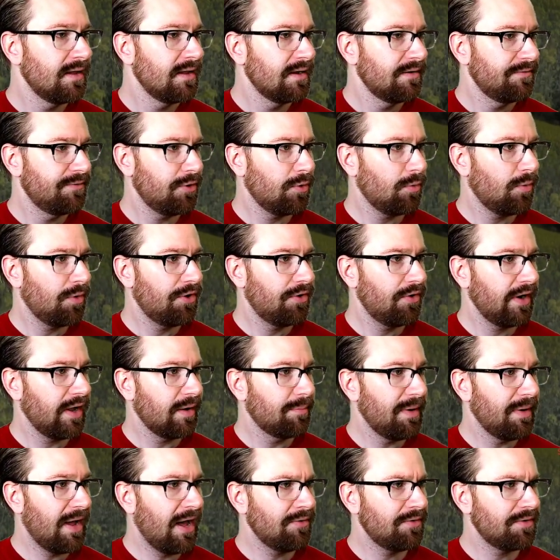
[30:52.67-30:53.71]
If you're wondering
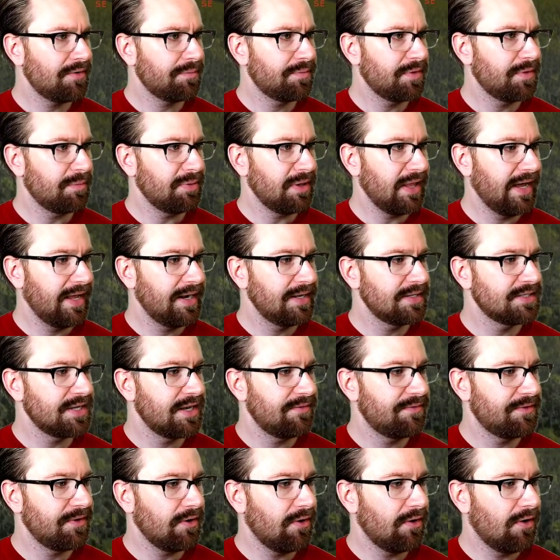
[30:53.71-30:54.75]
about the planets and
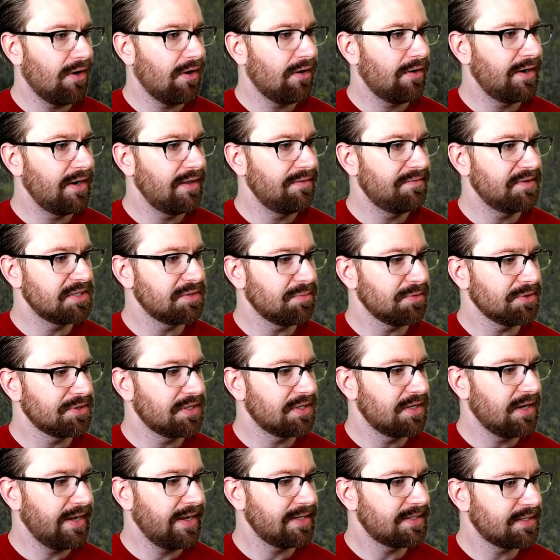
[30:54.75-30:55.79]
if there are any visible
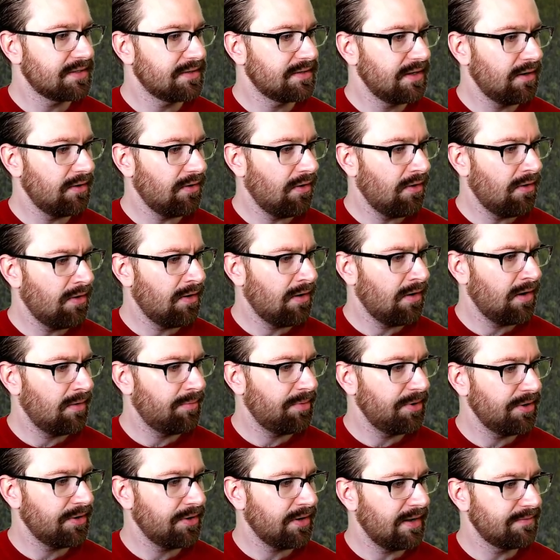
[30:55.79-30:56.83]
tonight, there are, but
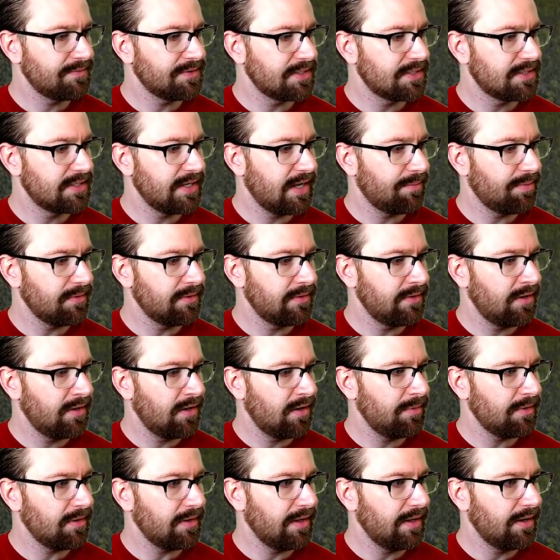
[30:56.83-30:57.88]
you're going to have to stay up a little
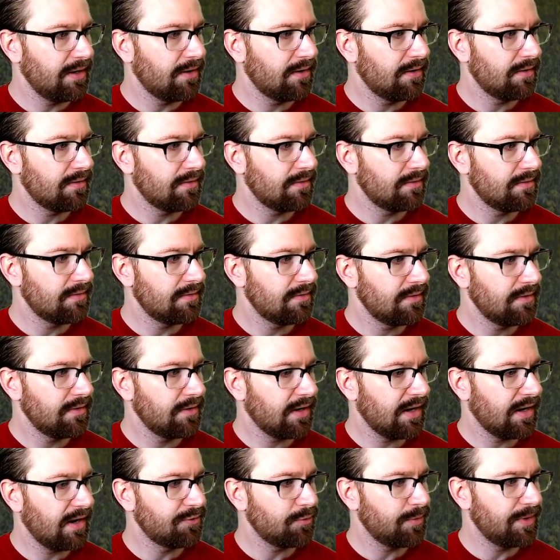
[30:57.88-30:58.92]
bit later. You're
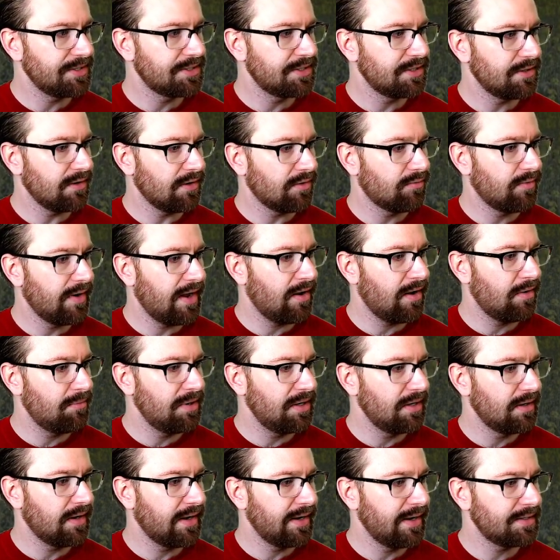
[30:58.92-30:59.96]
going to have to wait till around
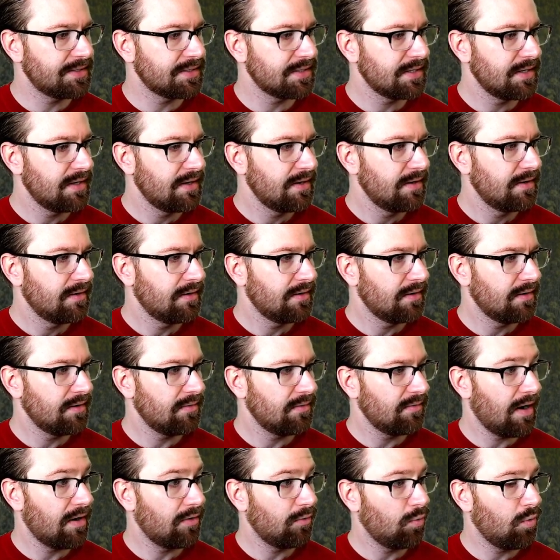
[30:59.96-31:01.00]
midnight, or
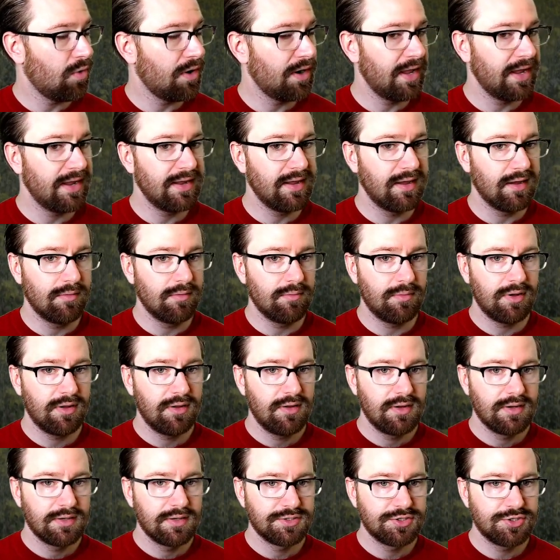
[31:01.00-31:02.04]
around 1 a.m.
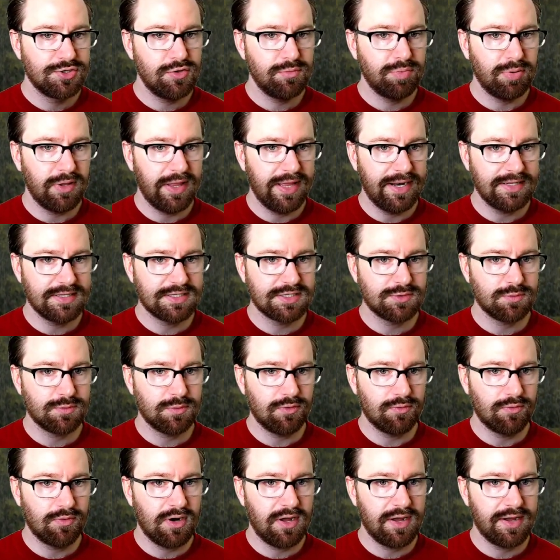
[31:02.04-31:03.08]
Two planets will
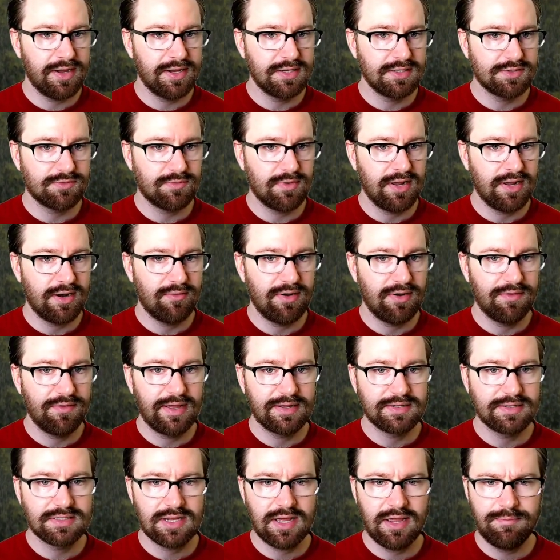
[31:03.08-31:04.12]
rise right around
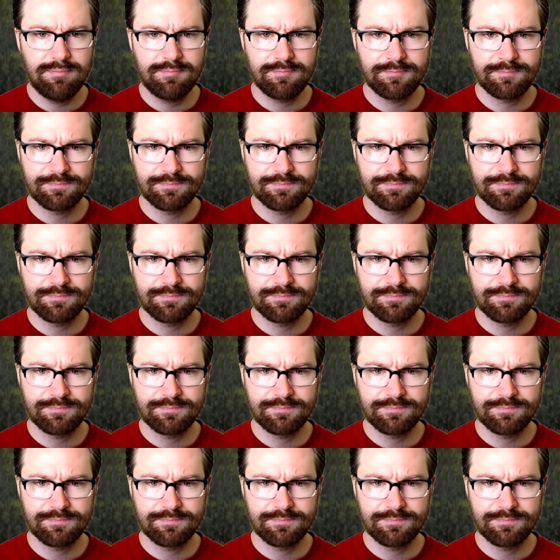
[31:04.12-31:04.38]
that time.